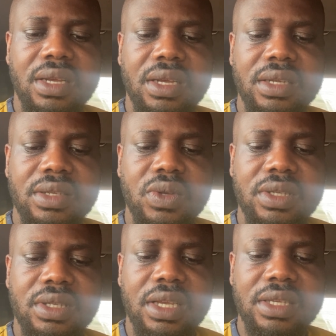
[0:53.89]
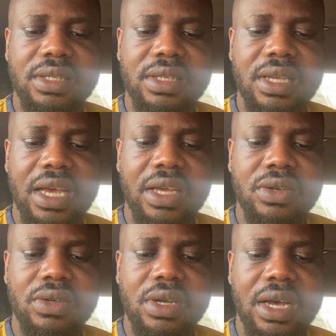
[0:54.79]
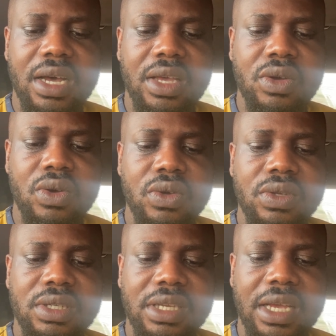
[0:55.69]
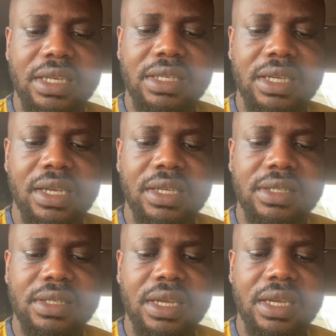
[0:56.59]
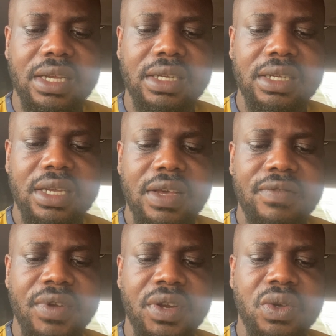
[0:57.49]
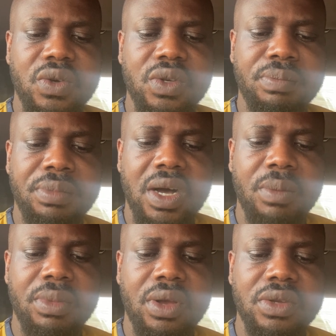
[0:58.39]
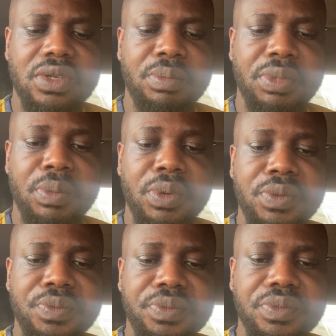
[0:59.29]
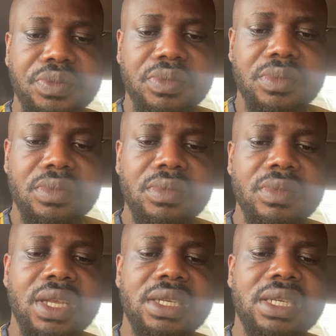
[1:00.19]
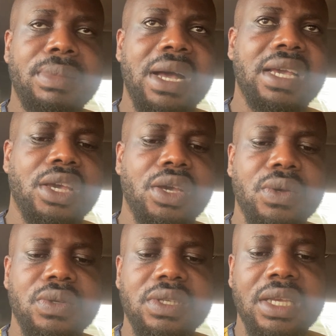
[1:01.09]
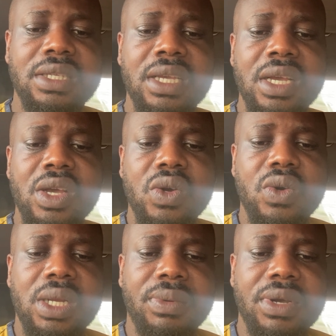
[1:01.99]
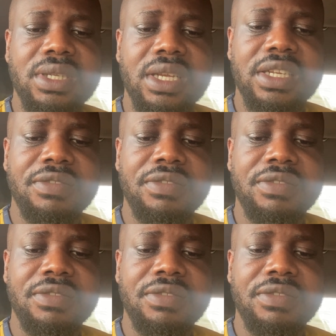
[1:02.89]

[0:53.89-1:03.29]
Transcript: This one says, Icon says, very good, power belongs to the people. The Bankeo says, Una President de